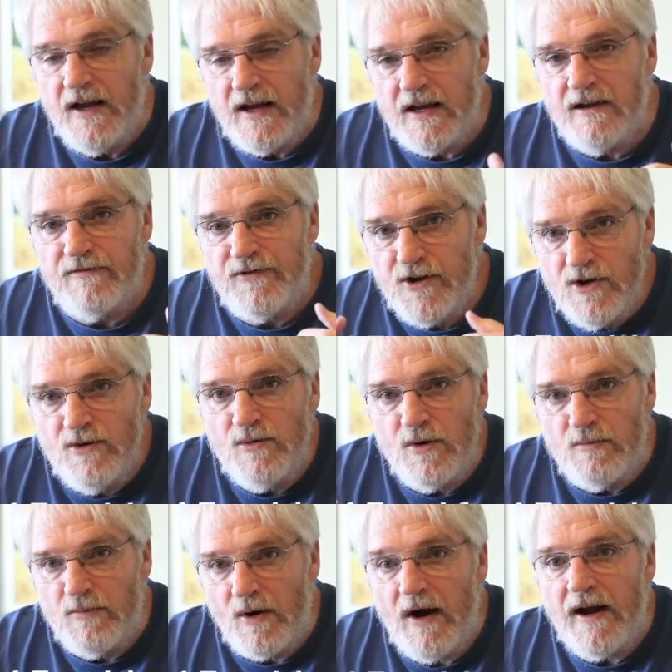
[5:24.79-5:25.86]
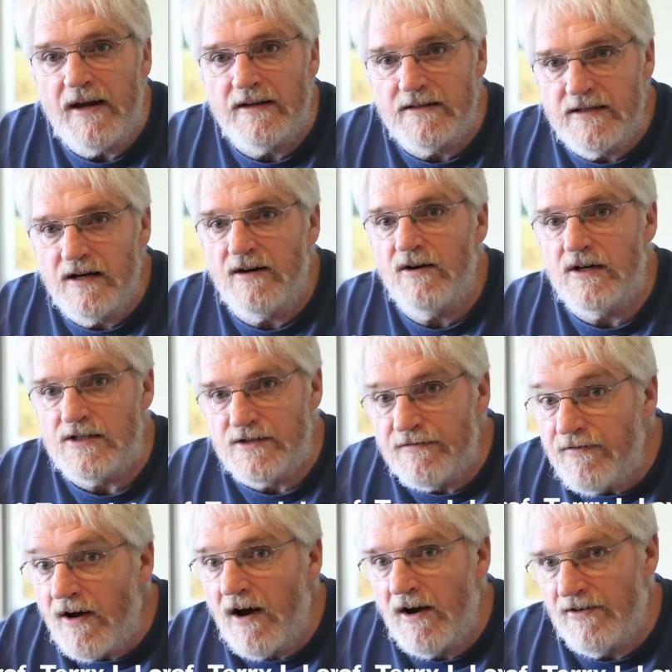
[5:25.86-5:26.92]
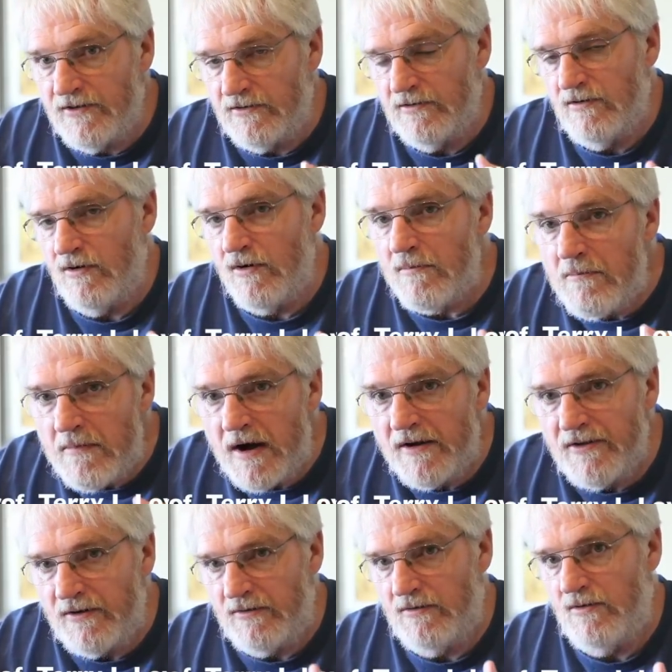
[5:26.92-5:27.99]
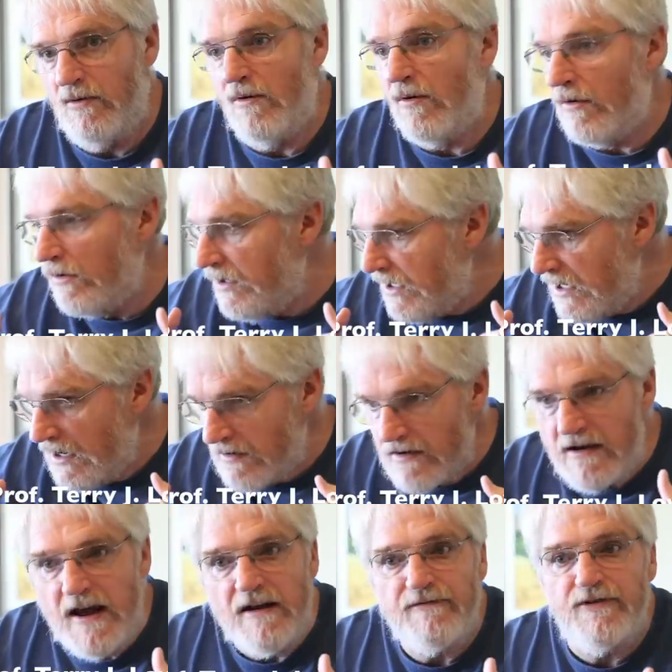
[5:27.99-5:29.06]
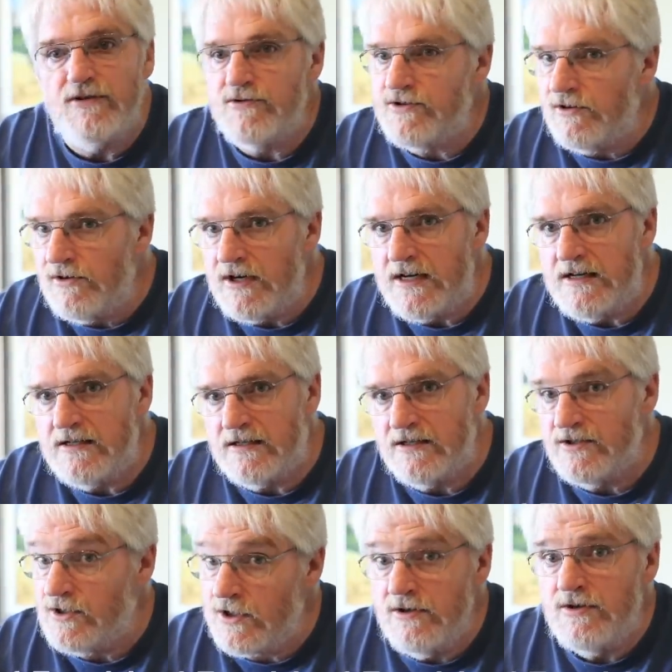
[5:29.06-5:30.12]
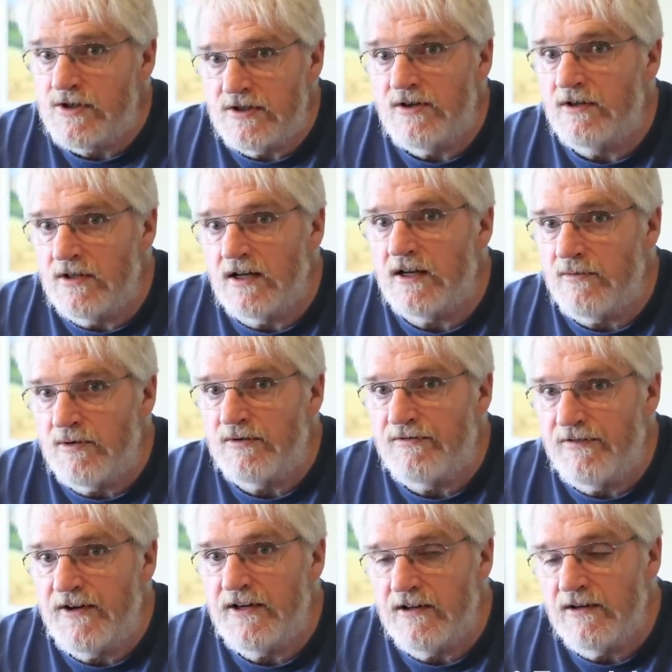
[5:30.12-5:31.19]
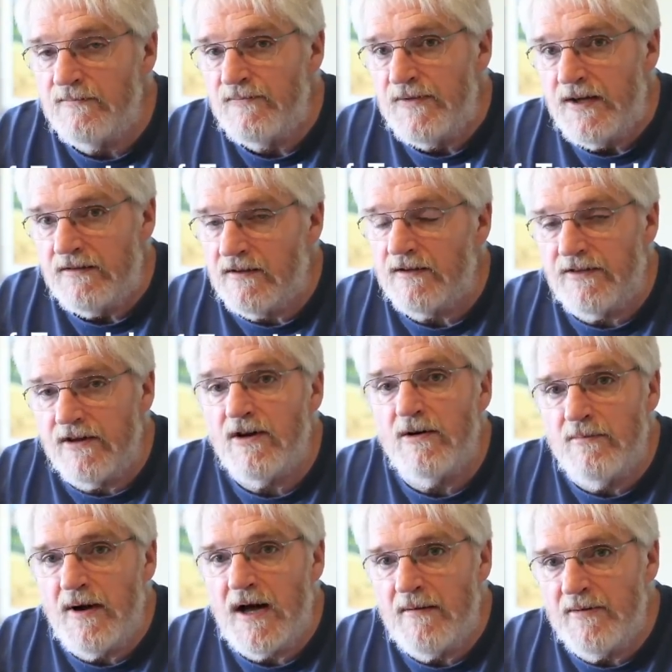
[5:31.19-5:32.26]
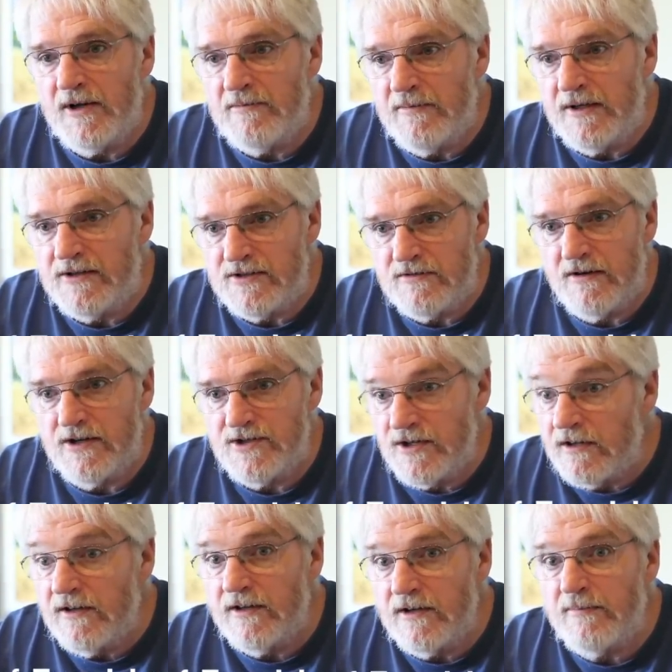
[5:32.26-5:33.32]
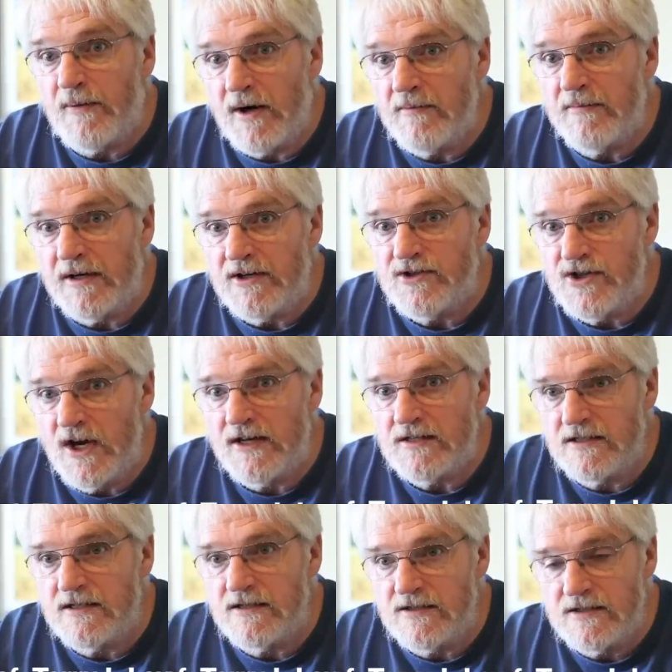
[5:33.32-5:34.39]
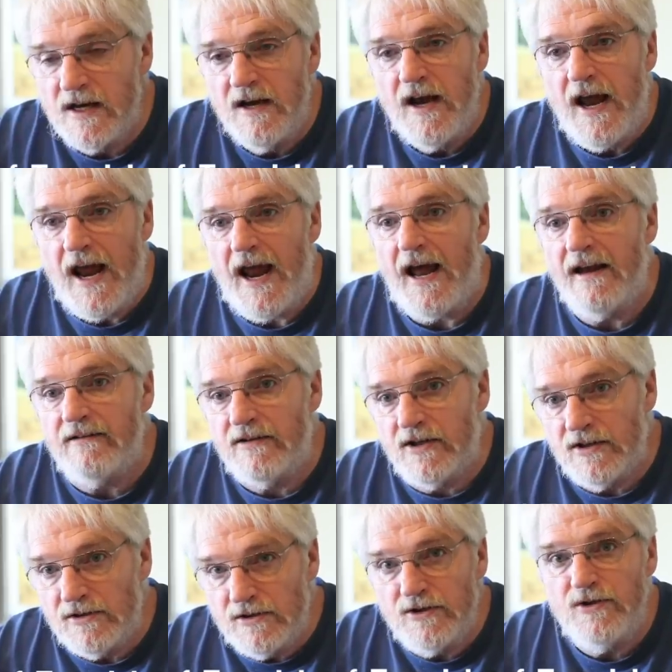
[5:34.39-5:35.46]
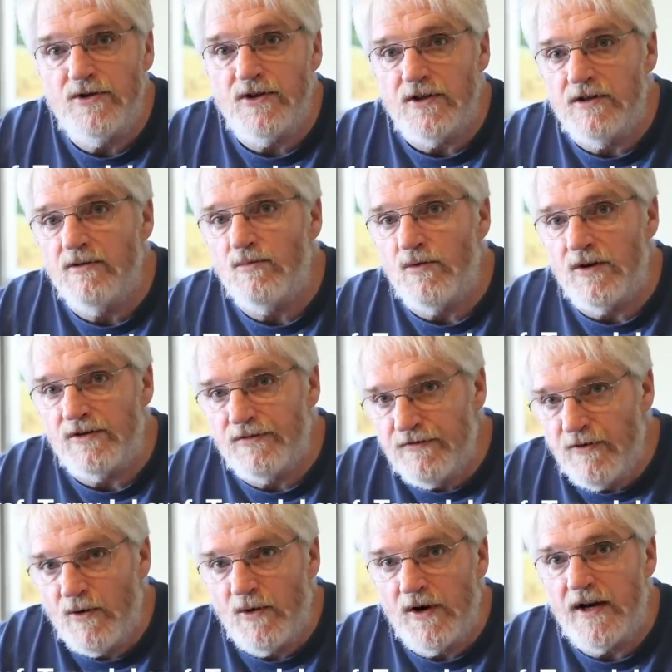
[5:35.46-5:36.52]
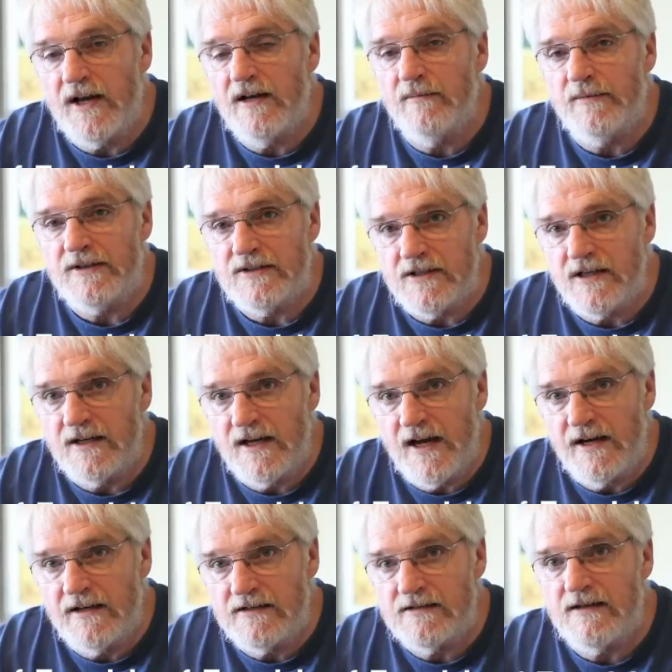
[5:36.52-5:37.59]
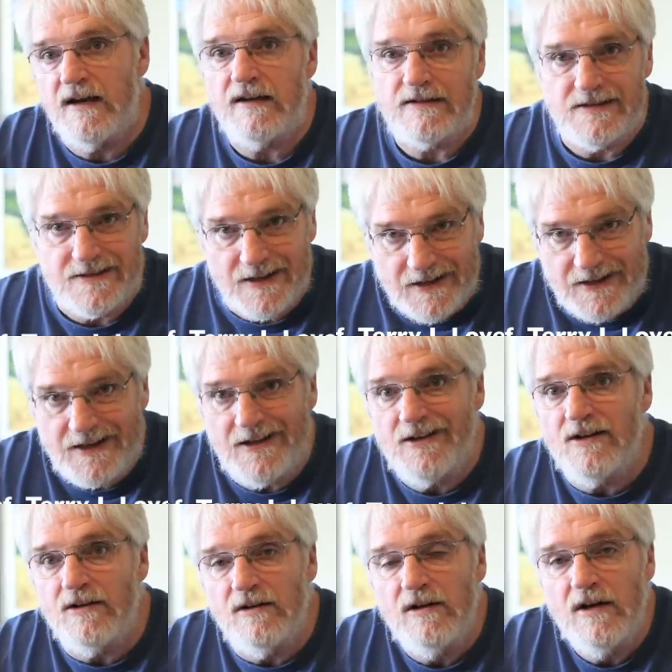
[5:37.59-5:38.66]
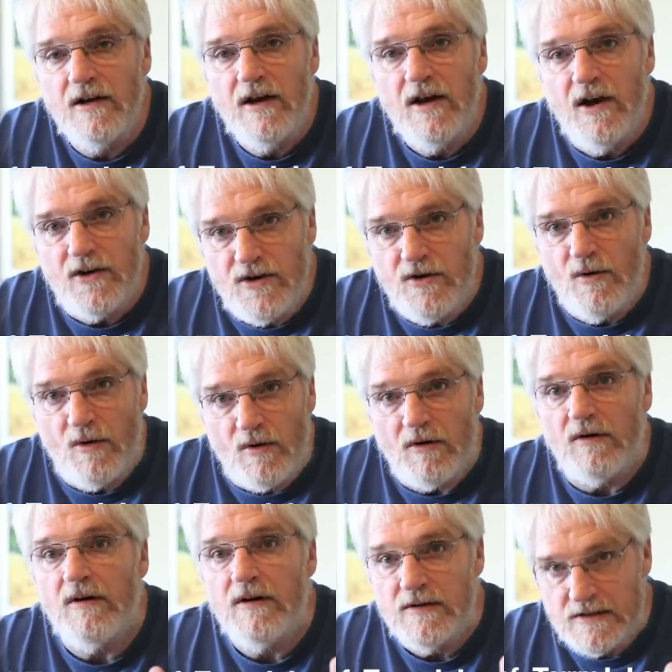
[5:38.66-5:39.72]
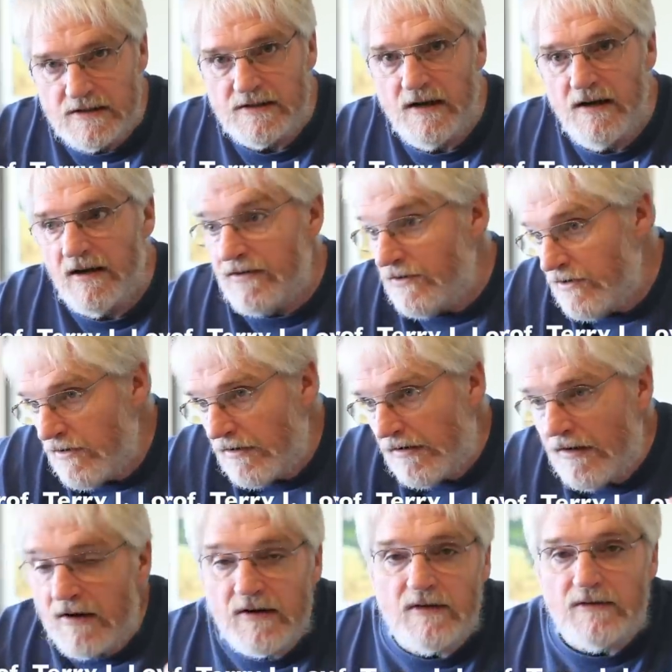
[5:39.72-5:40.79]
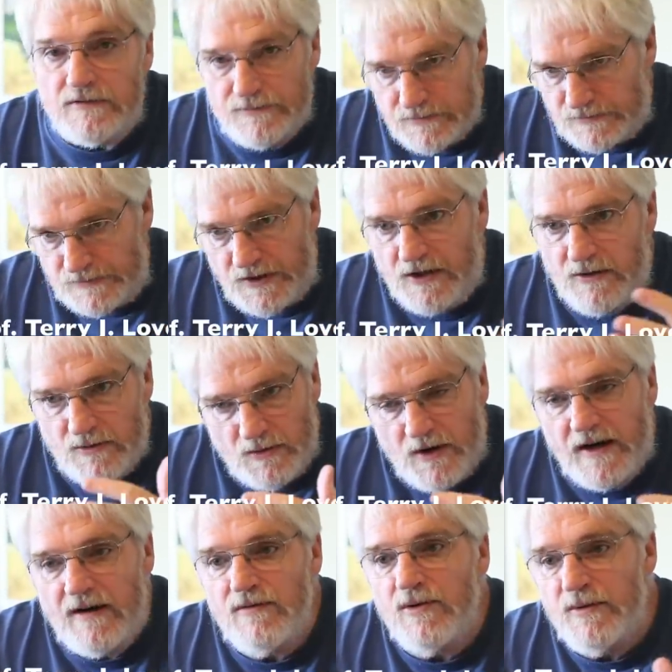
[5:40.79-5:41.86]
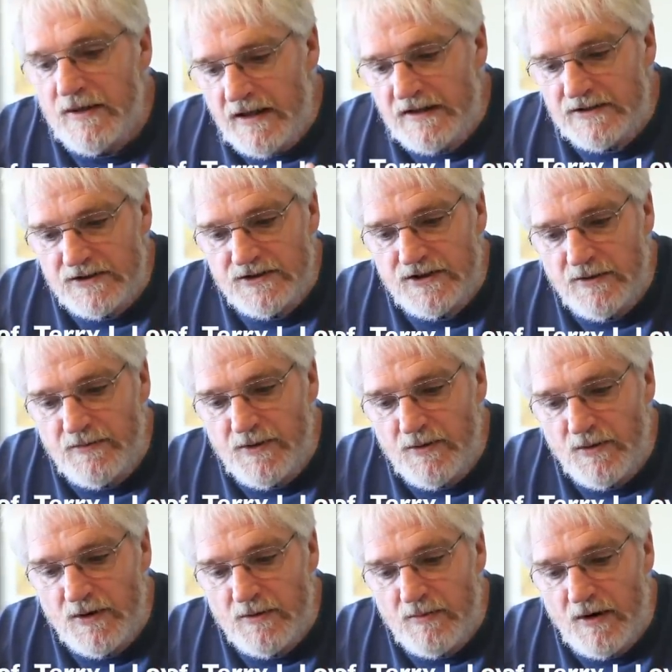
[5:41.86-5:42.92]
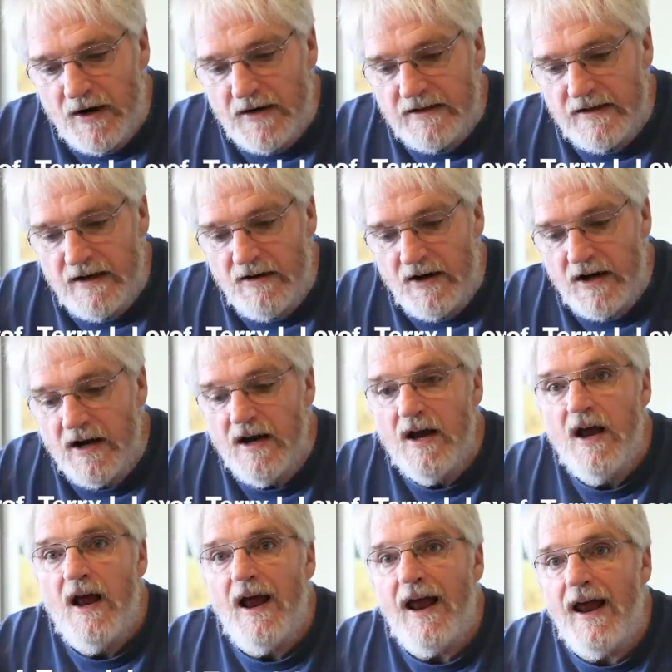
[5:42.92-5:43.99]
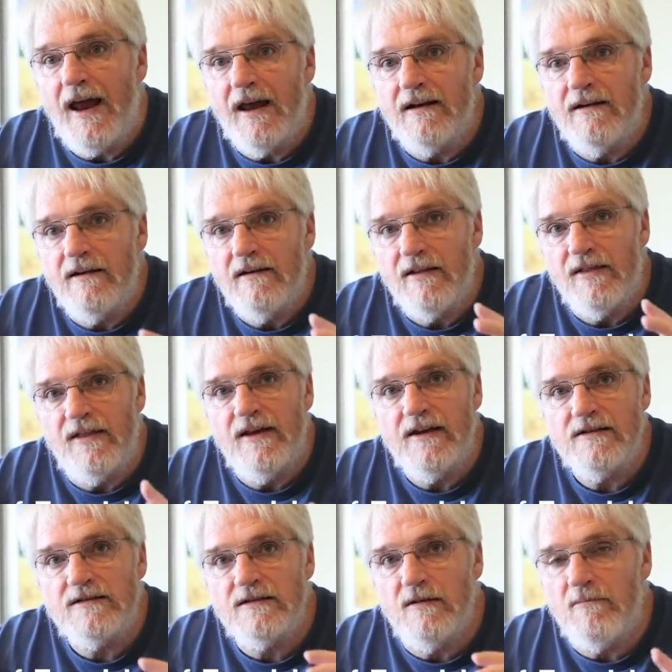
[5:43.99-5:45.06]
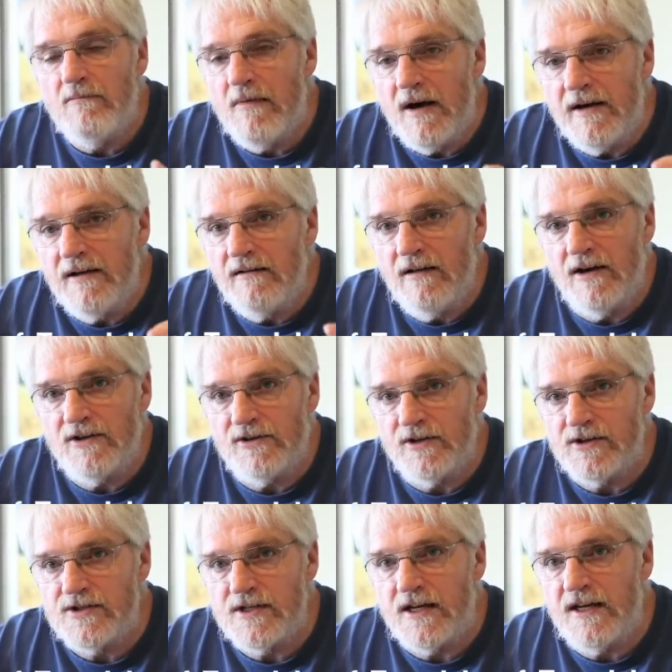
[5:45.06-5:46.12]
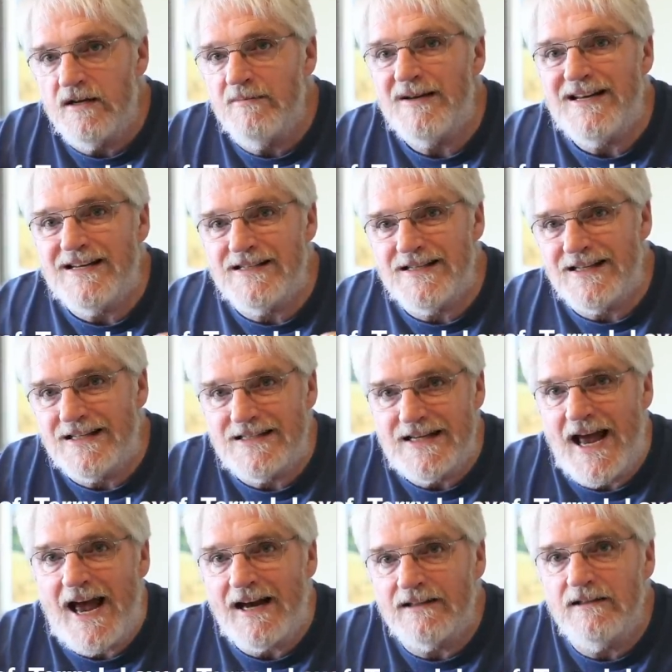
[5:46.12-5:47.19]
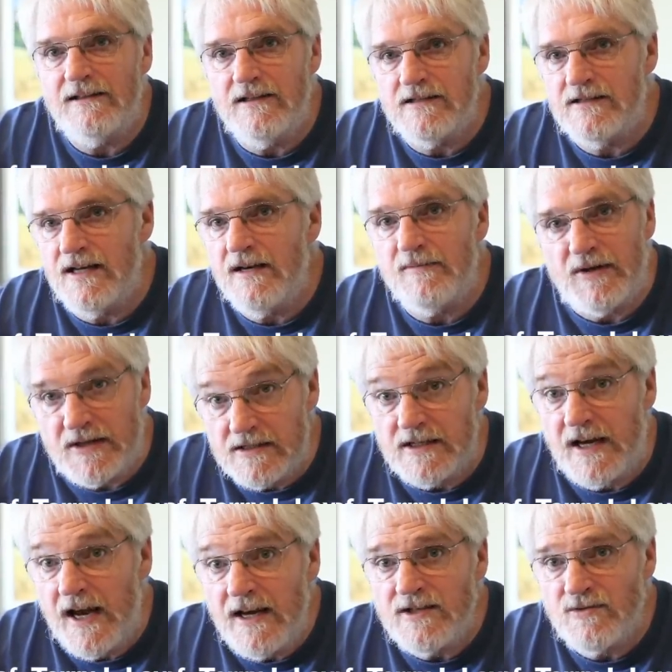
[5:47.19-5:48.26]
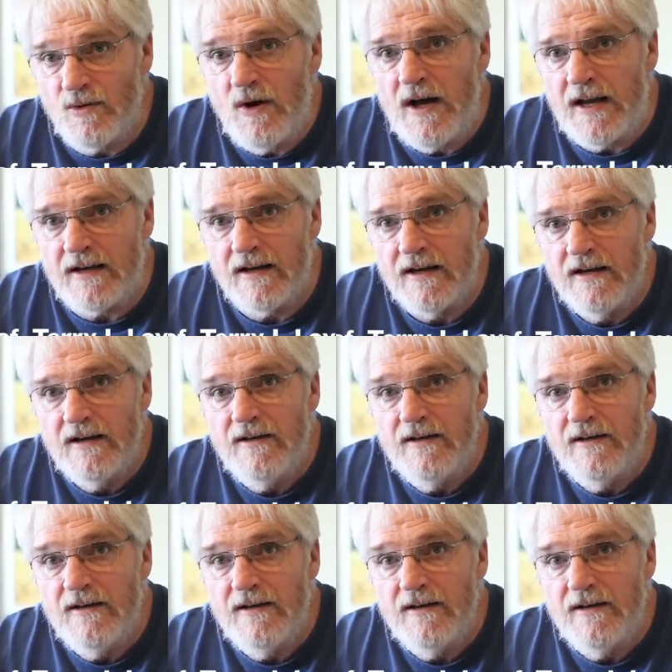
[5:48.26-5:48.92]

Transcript: If you were Brian Terry's father or mother or nephews or nieces, you certainly would feel that the Obama administration and the Department of Justice had colluded with foreign enemies of the United States to kill your son, your uncle, you know, whatever relationship you were to Brian Terry. And this money laundering scheme is exactly the same, because guess what?